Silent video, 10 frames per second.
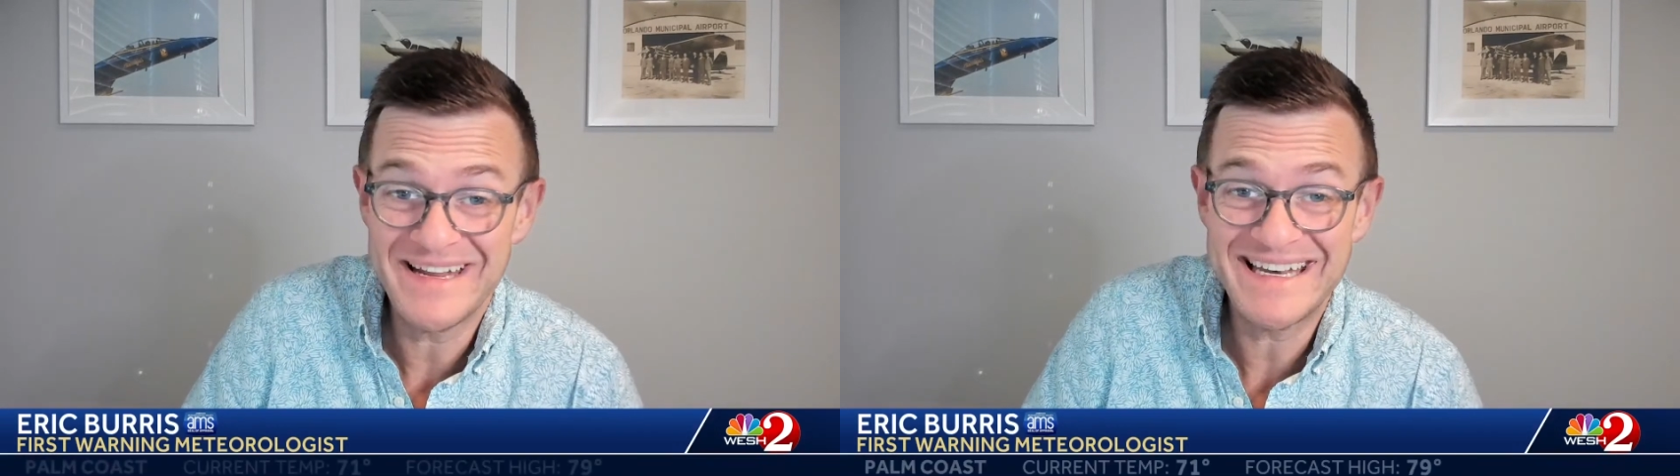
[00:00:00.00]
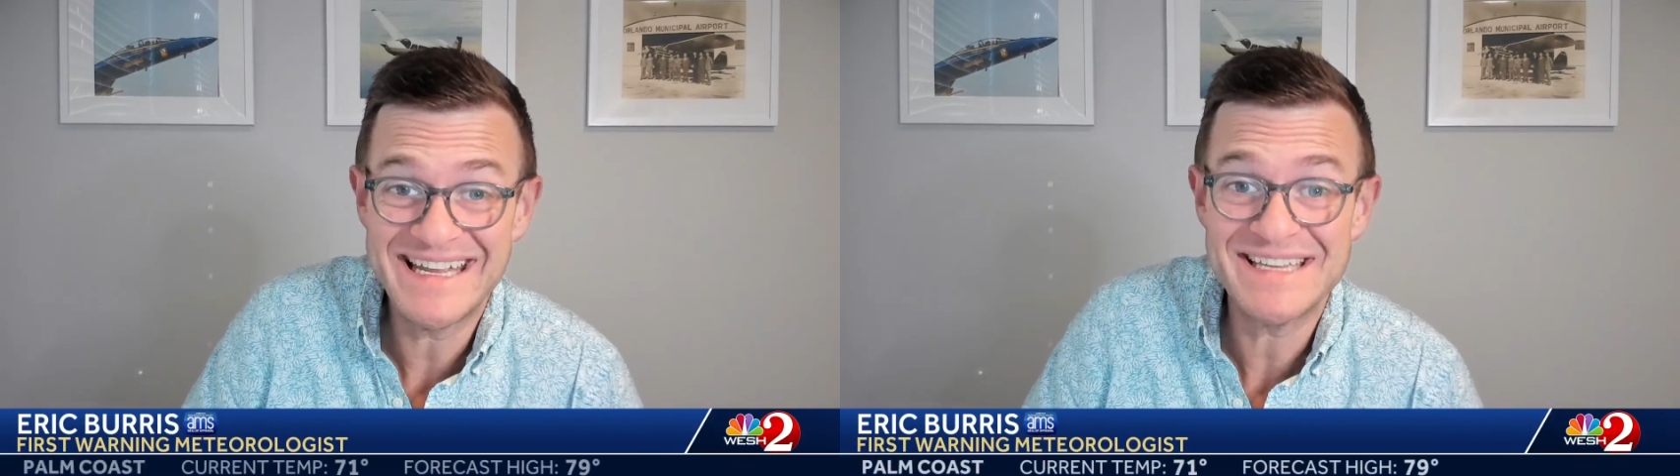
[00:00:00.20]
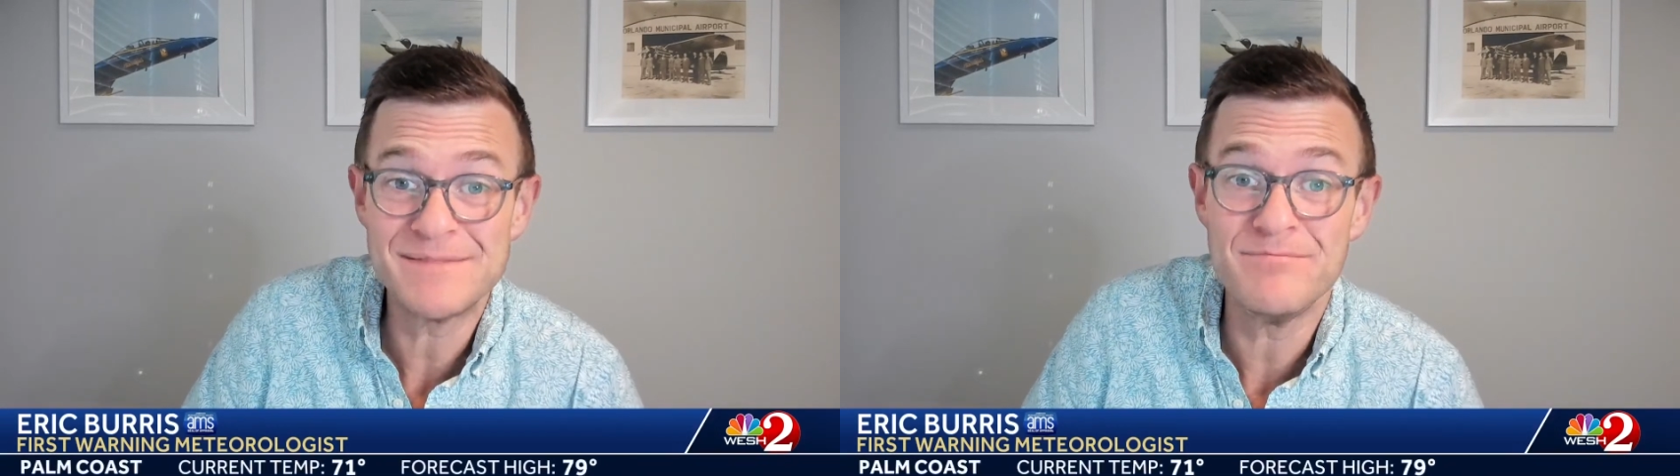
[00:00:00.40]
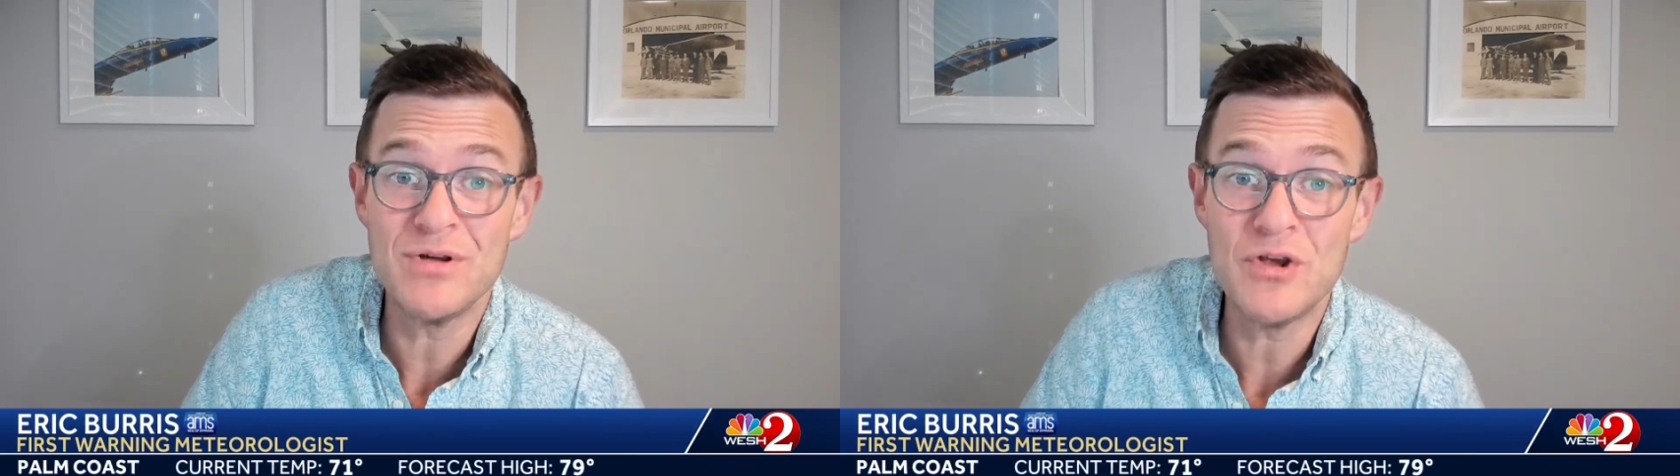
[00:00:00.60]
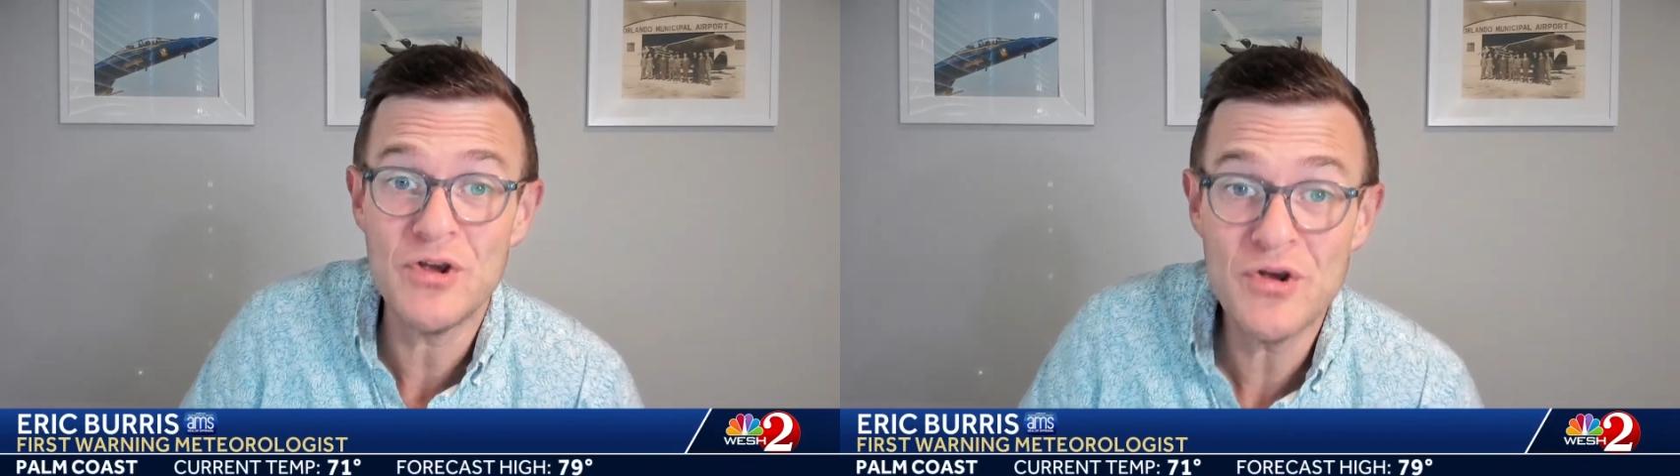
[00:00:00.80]
It is
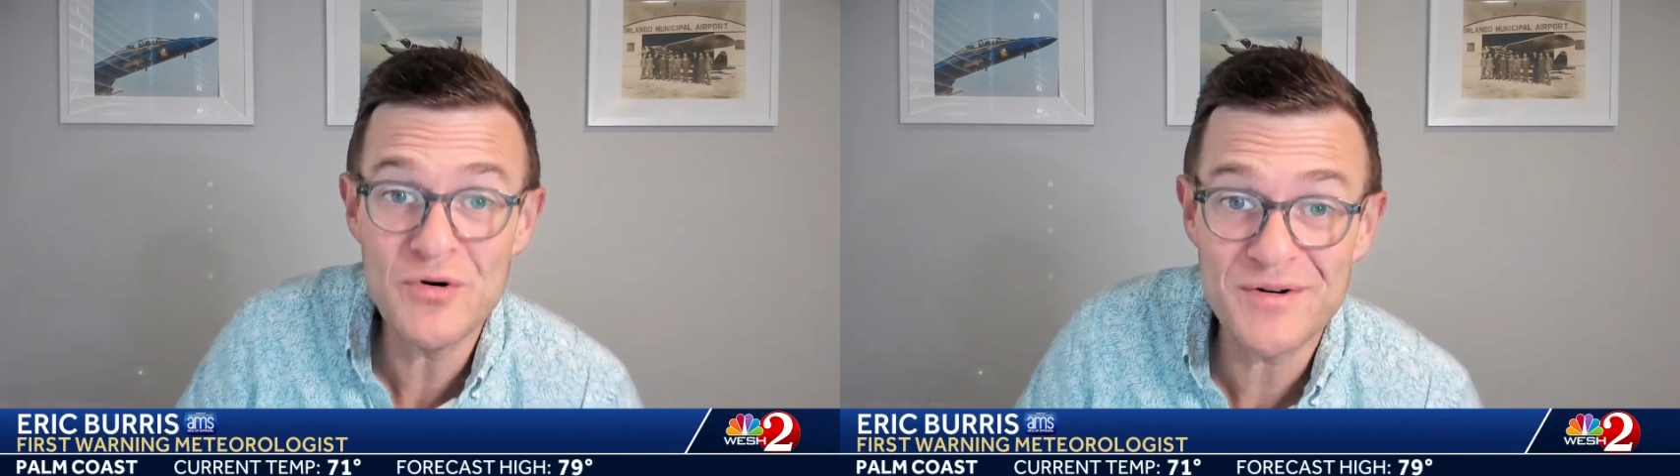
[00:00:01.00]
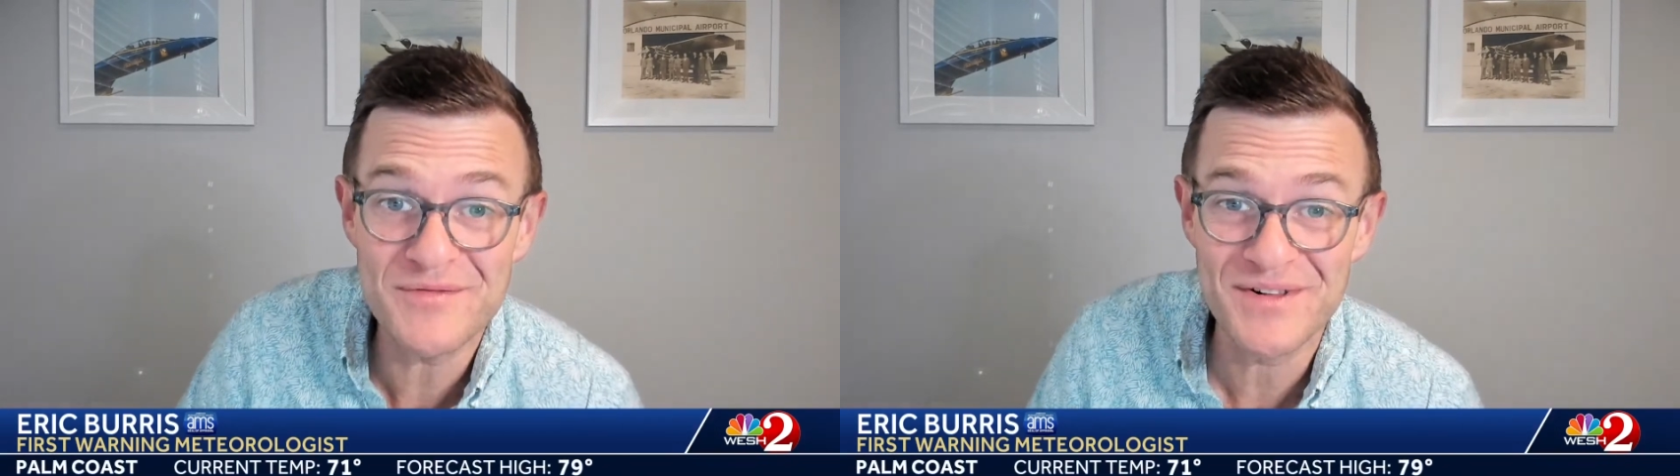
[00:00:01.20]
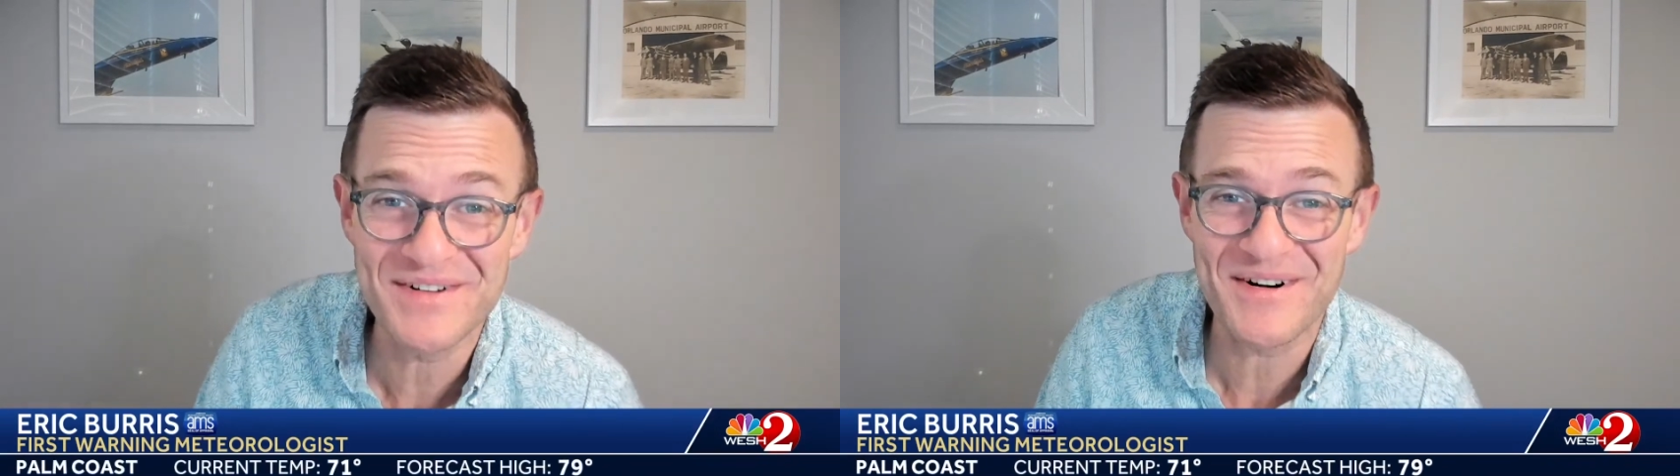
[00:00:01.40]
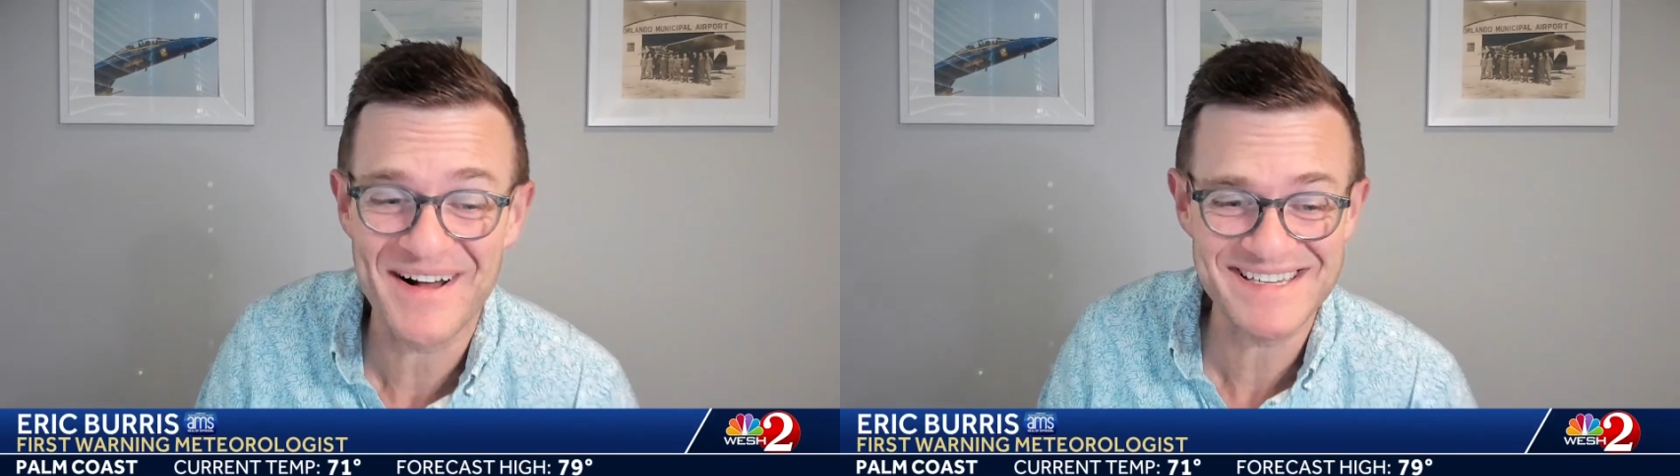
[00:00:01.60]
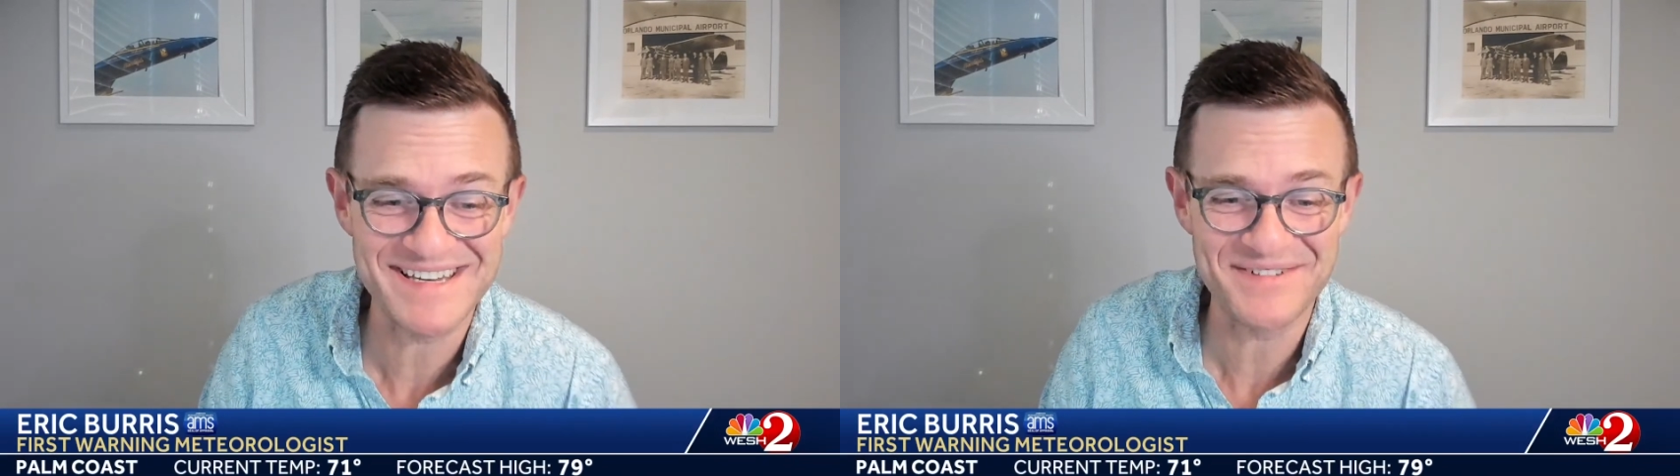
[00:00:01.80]
beautiful
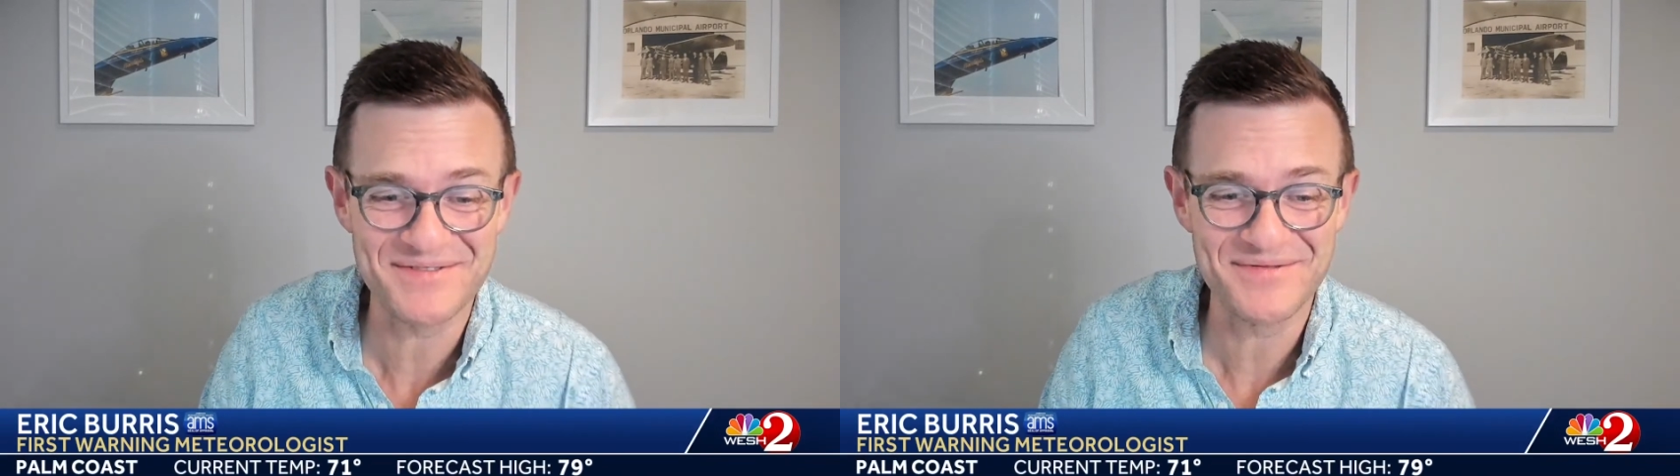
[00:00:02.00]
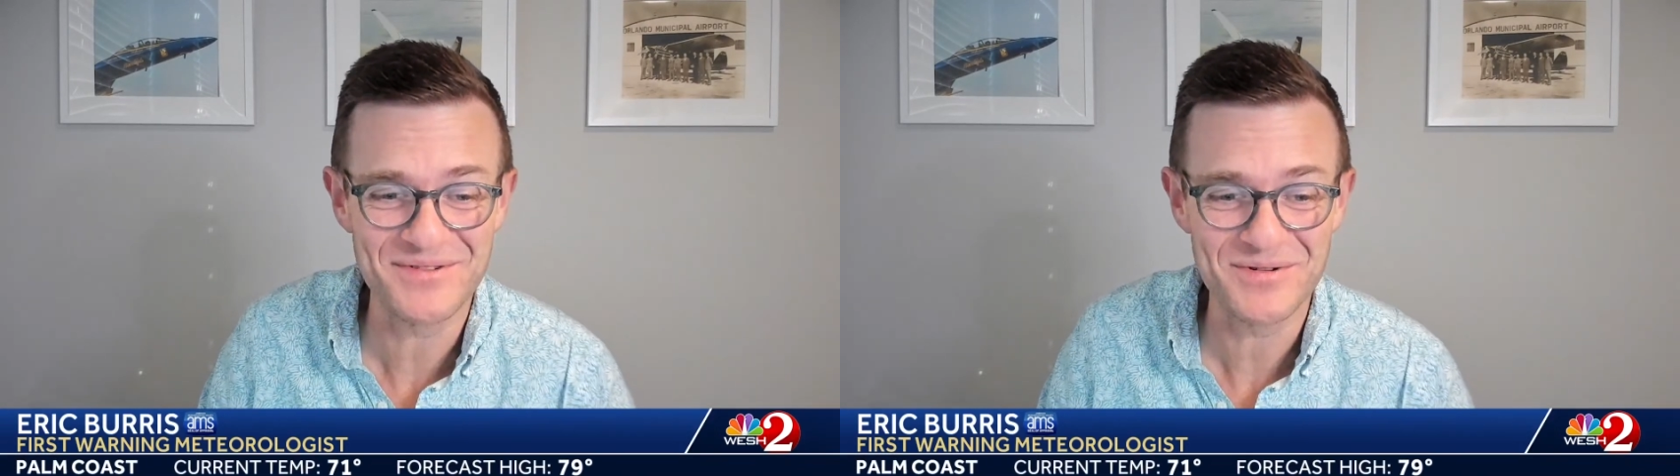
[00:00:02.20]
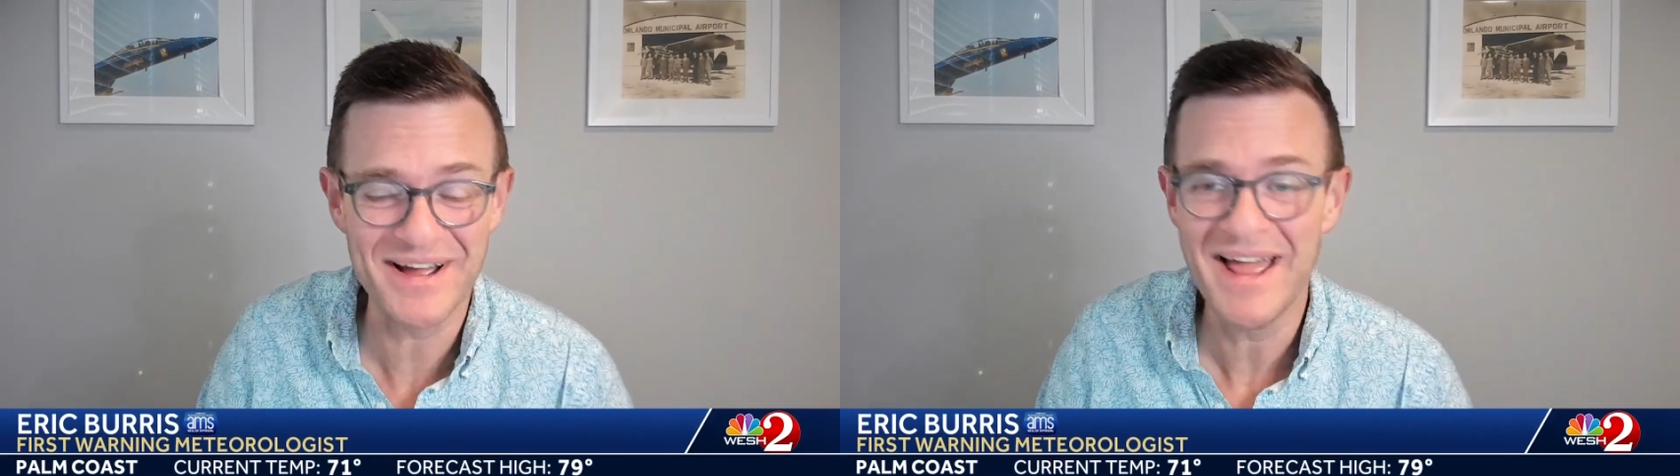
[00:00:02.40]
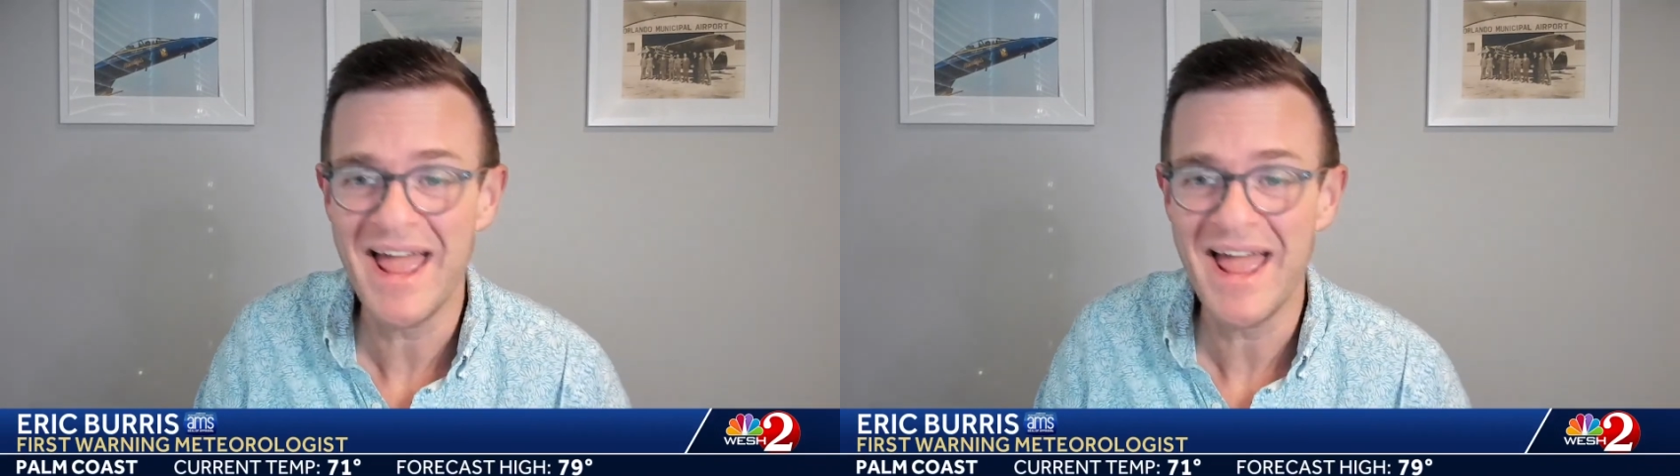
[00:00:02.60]
across Central Florida.